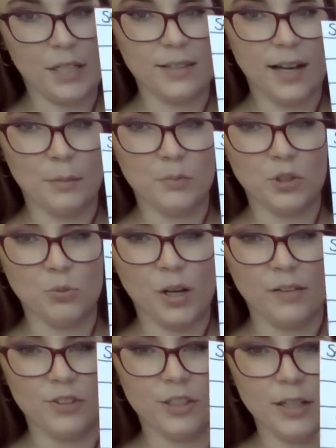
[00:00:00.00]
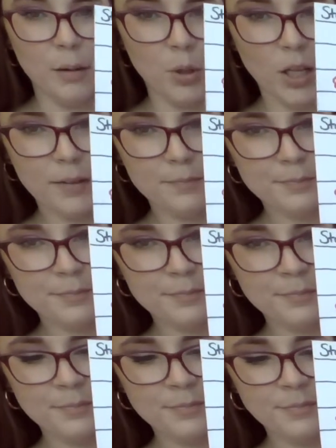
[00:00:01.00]
times did we have to double it?
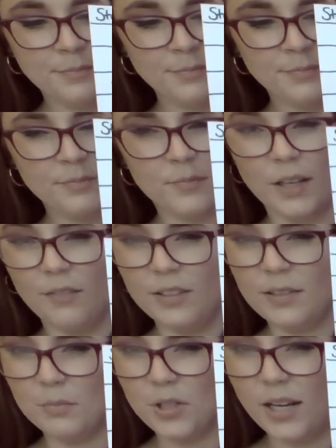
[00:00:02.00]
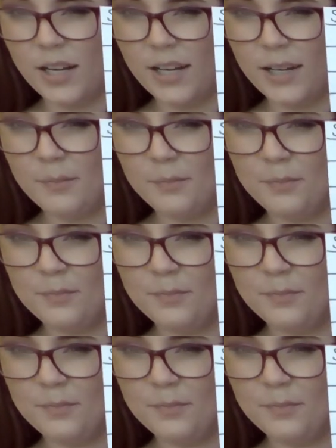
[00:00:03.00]
Give you some time.